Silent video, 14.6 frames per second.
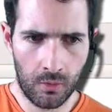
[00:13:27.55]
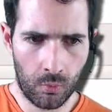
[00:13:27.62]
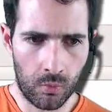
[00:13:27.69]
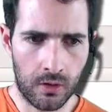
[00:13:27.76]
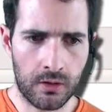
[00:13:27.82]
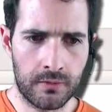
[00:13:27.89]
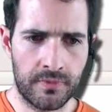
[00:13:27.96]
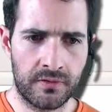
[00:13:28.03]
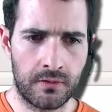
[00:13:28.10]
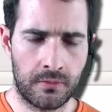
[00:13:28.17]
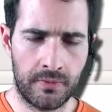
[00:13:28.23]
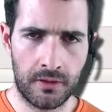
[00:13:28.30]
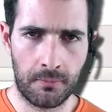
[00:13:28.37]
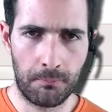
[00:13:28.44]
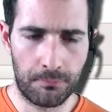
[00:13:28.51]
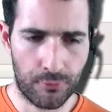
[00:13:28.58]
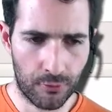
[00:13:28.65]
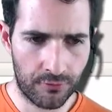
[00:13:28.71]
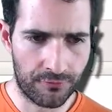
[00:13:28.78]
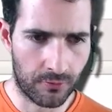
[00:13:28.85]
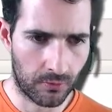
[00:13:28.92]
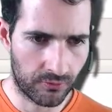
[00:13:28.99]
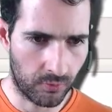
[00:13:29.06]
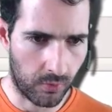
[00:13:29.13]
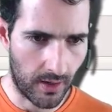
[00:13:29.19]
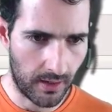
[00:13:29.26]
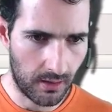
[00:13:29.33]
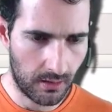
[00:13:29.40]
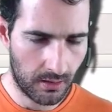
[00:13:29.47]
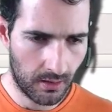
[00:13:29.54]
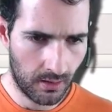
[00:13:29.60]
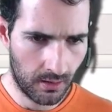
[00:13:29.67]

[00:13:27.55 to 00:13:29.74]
One of them is going to be the brute force way,